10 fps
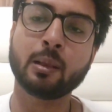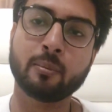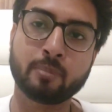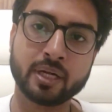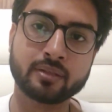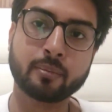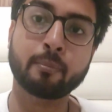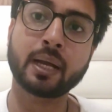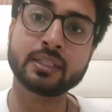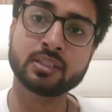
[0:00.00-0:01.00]
But
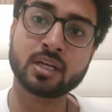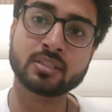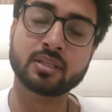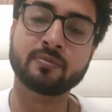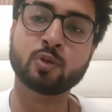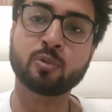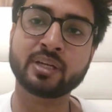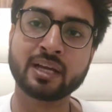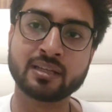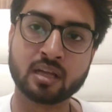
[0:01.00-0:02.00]
by chance, if
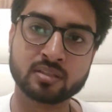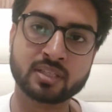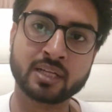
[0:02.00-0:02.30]
nobody has asked